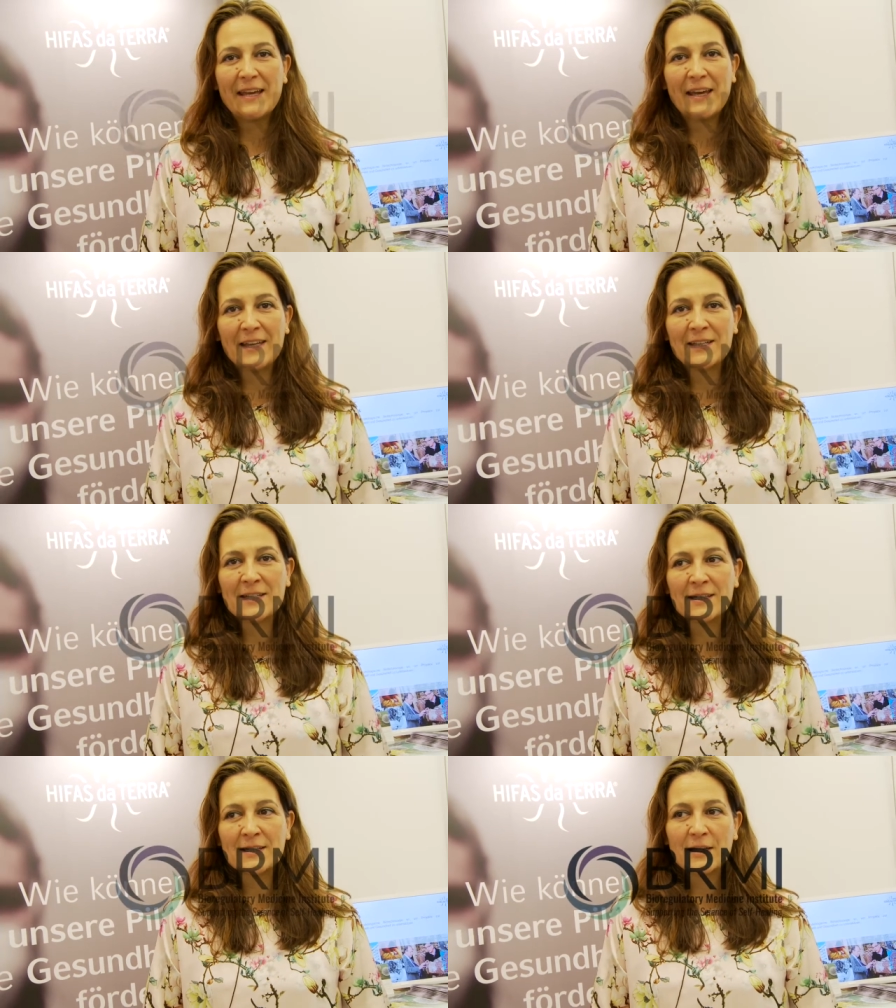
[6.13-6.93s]

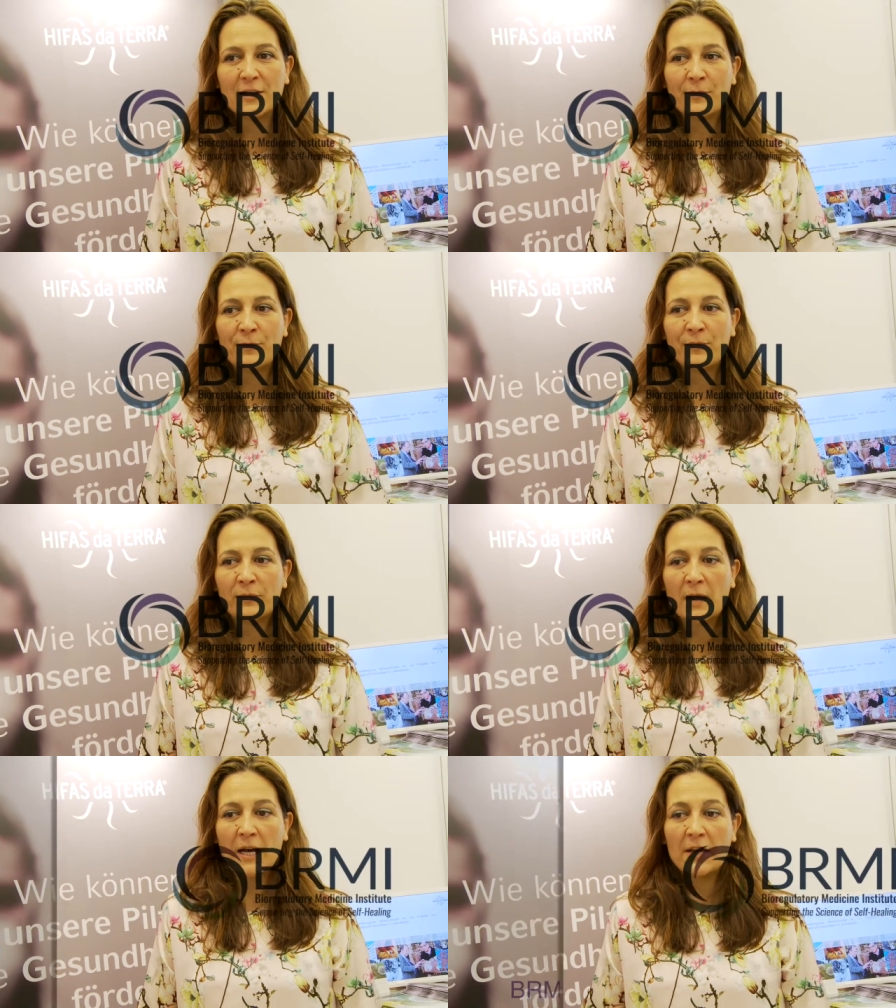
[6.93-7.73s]
and
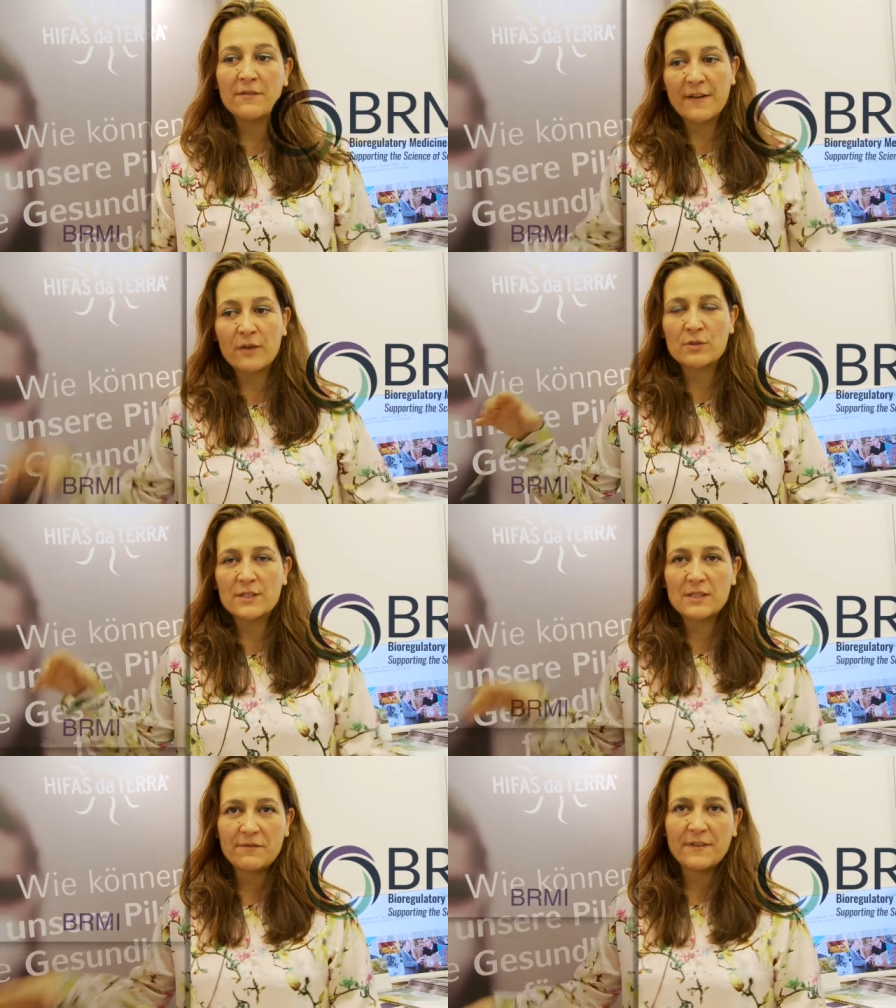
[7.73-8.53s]
um, I
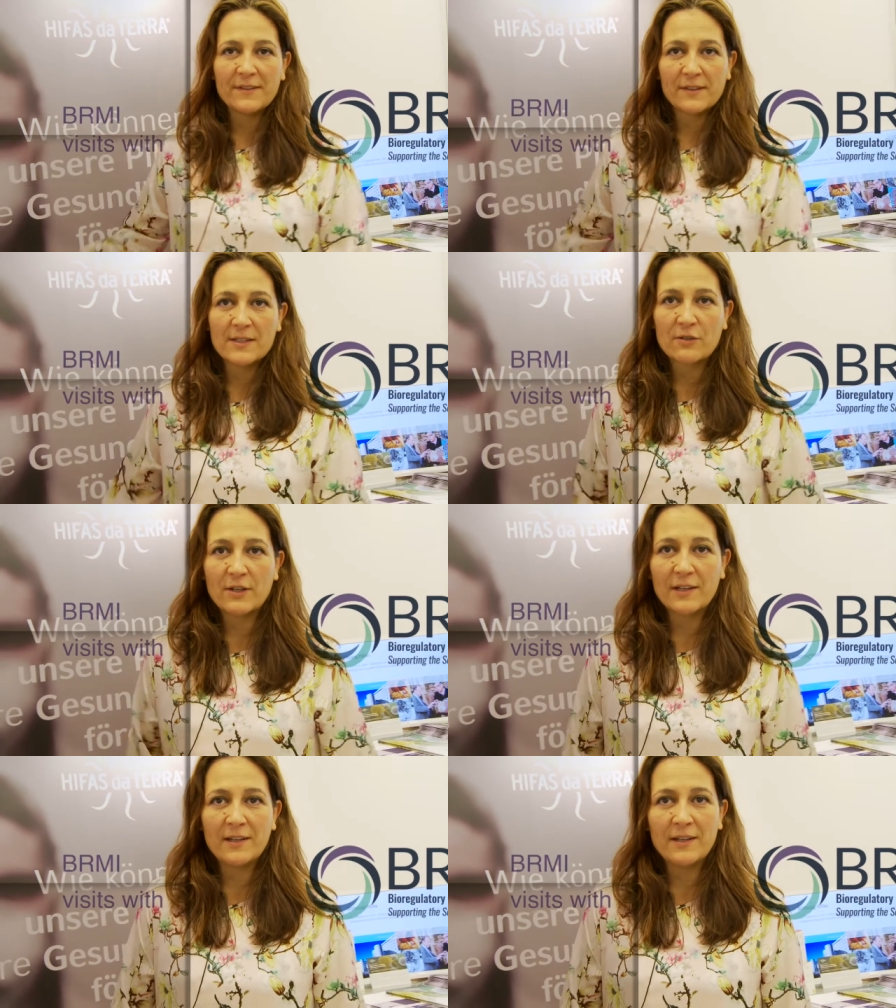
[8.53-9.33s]
founded Hifas da
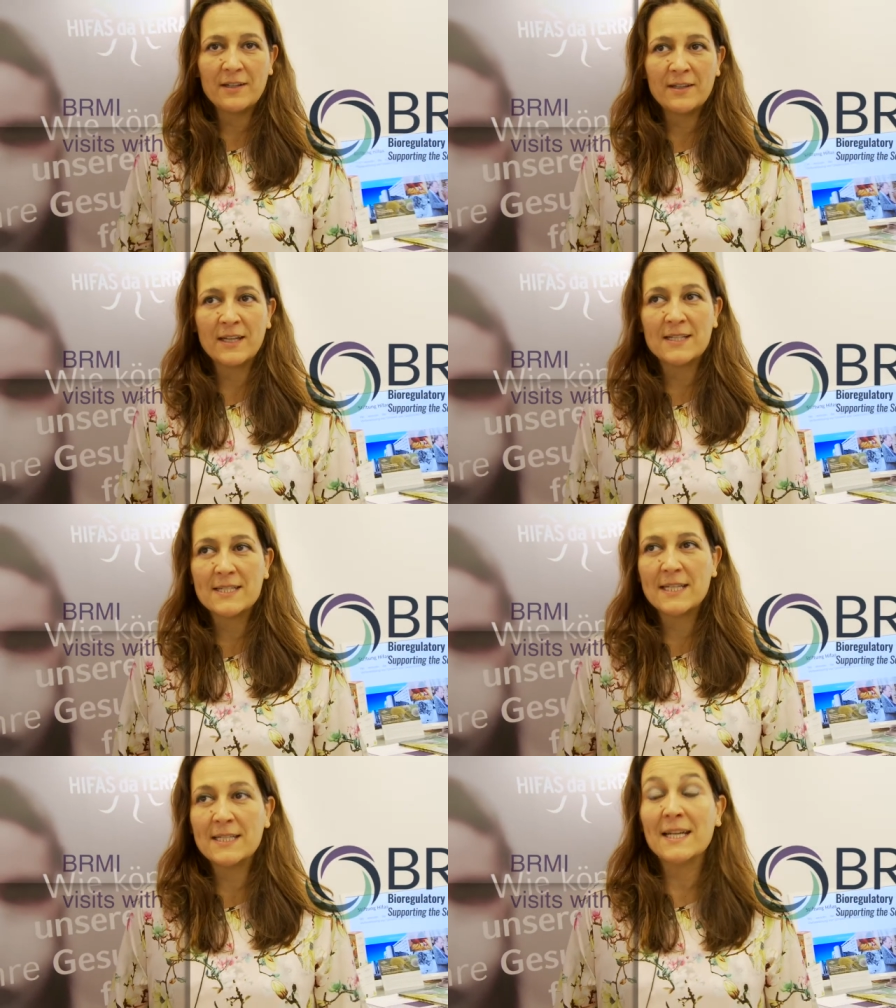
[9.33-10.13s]
Terra in
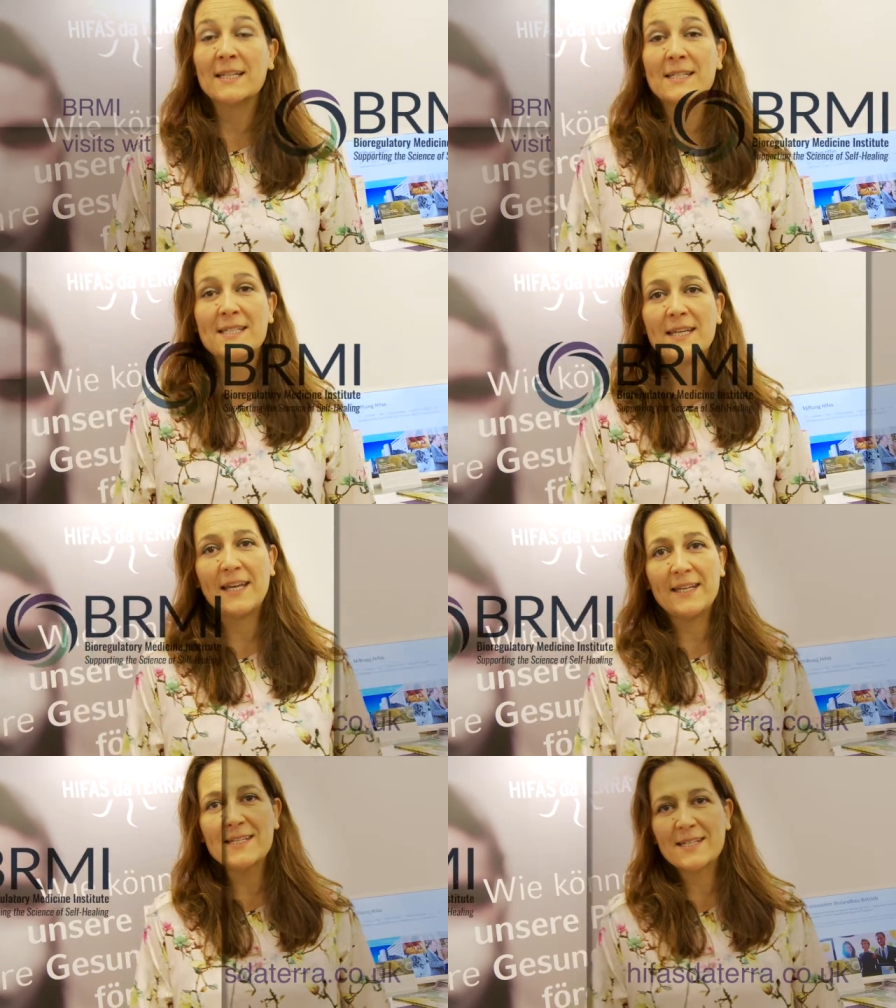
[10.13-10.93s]
nineteen
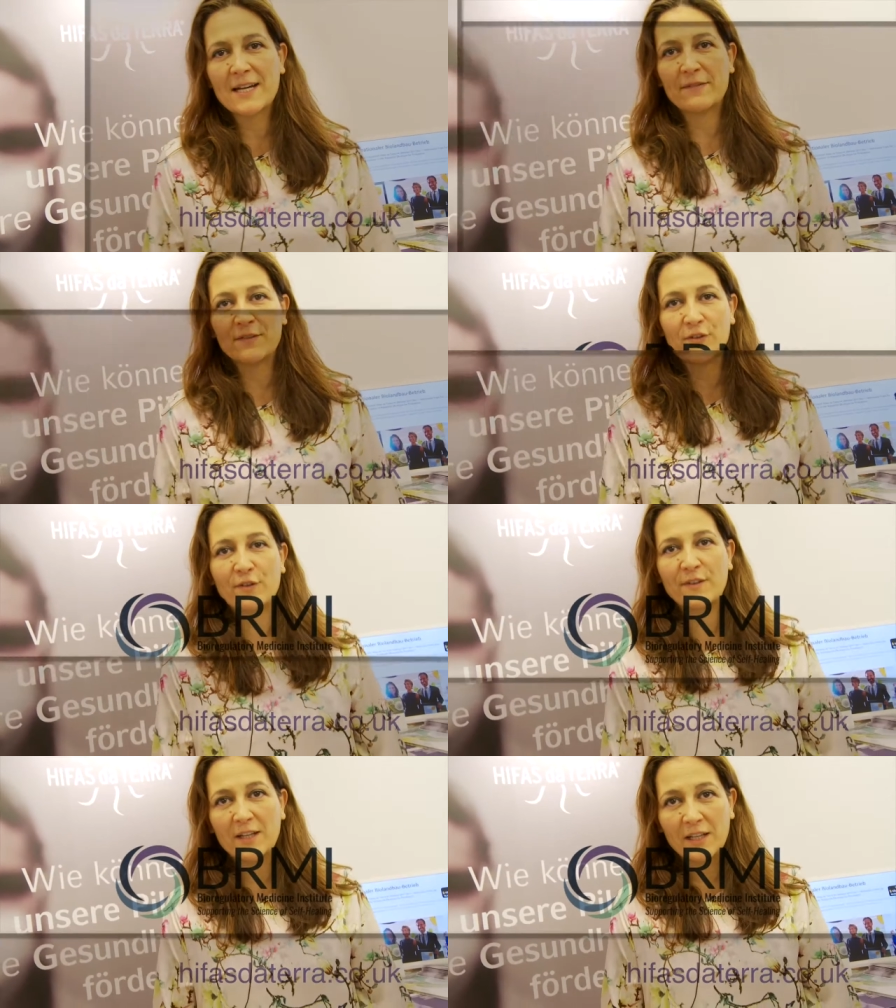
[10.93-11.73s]
ninety-eight after
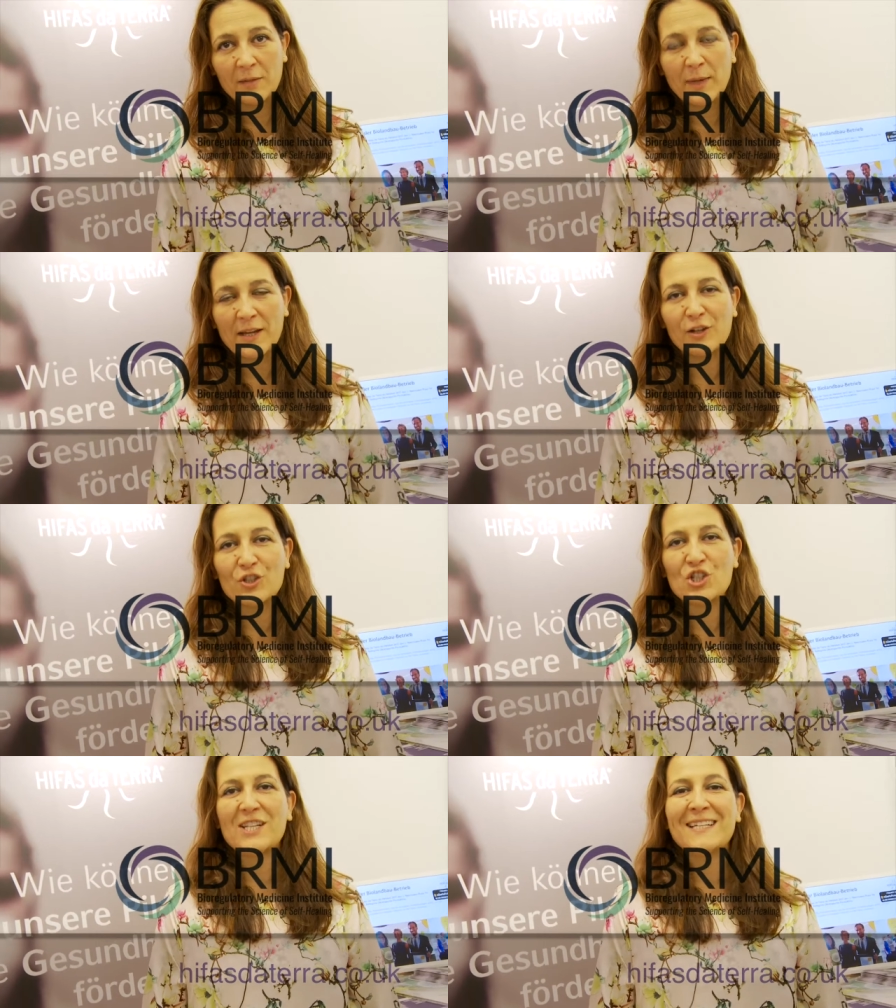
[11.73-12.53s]
studying
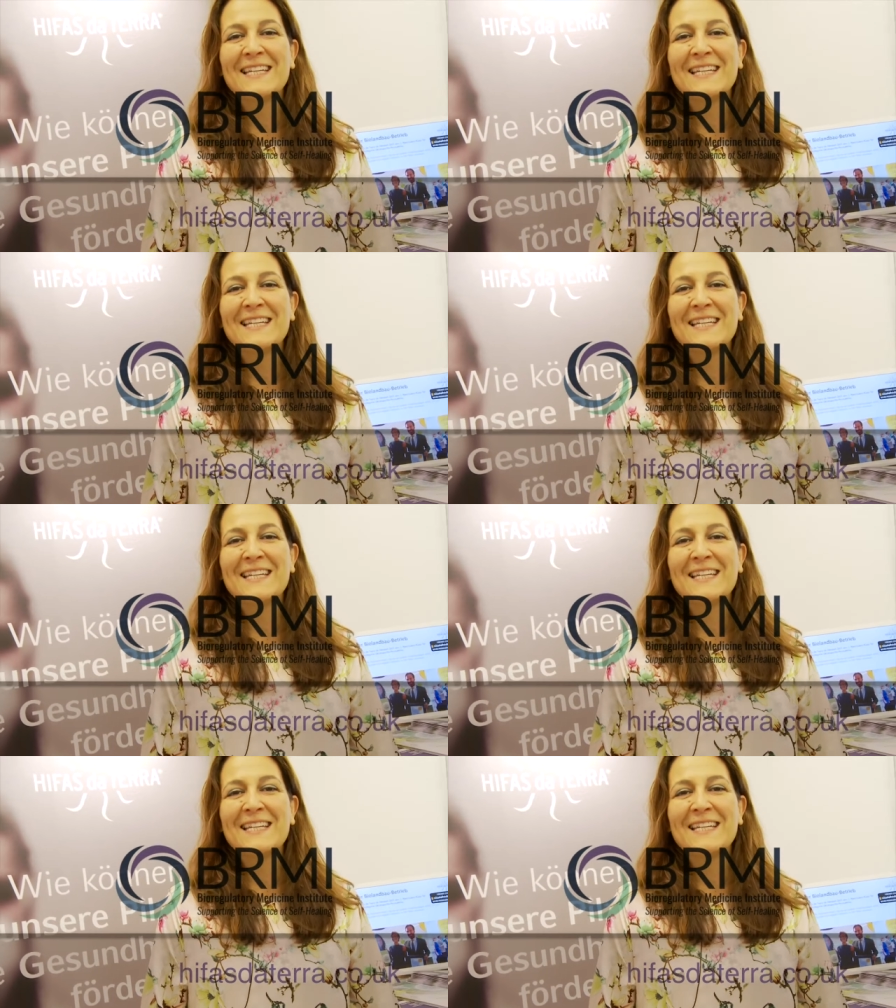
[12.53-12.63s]
biology.